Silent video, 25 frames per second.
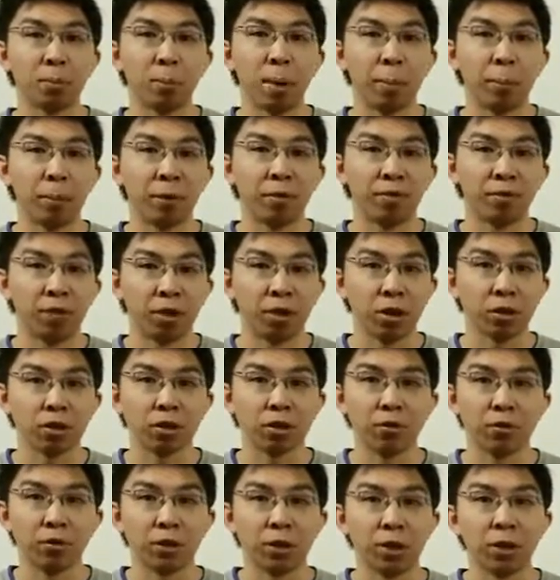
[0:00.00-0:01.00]
tone mapping
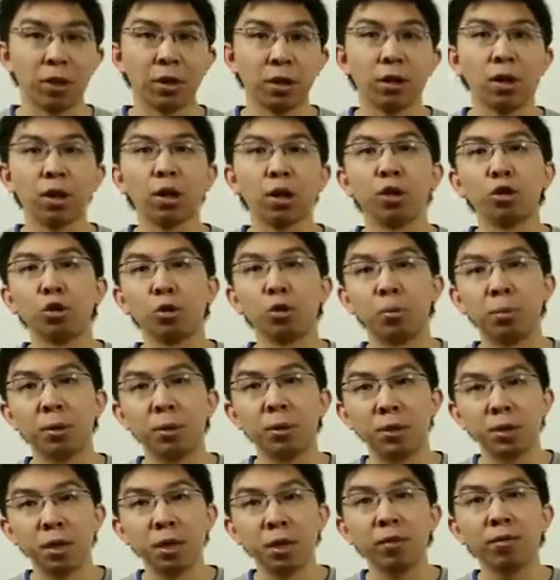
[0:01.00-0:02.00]
philosophy to
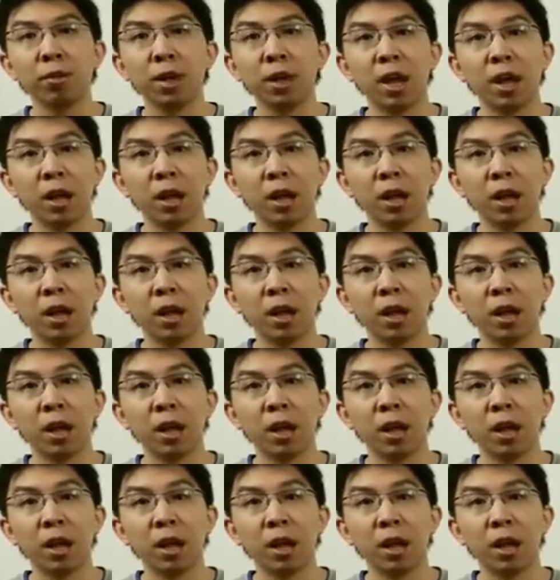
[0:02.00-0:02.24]
preserve